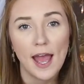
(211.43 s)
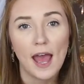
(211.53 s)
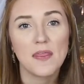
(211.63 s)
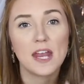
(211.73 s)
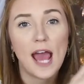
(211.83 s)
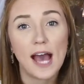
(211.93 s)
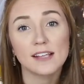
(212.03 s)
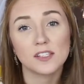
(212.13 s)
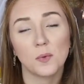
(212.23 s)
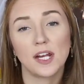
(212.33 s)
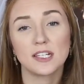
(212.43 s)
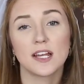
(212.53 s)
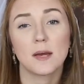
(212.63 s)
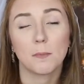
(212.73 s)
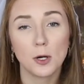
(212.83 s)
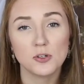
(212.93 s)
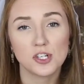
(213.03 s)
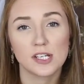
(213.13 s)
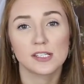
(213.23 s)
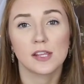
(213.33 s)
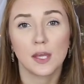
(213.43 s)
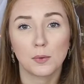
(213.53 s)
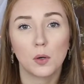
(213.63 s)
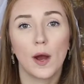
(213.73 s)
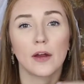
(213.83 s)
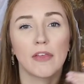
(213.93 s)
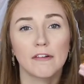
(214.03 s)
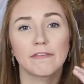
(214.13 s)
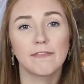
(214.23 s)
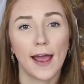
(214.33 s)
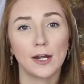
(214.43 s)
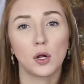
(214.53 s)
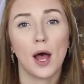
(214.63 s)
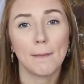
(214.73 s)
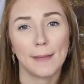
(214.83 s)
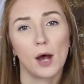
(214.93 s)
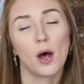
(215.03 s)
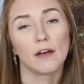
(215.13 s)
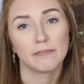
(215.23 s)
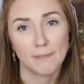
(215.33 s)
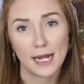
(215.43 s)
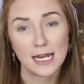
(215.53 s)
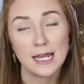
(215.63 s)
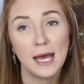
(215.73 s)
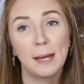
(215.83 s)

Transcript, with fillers: And then as the wedding day approaches, they require that final amount of money.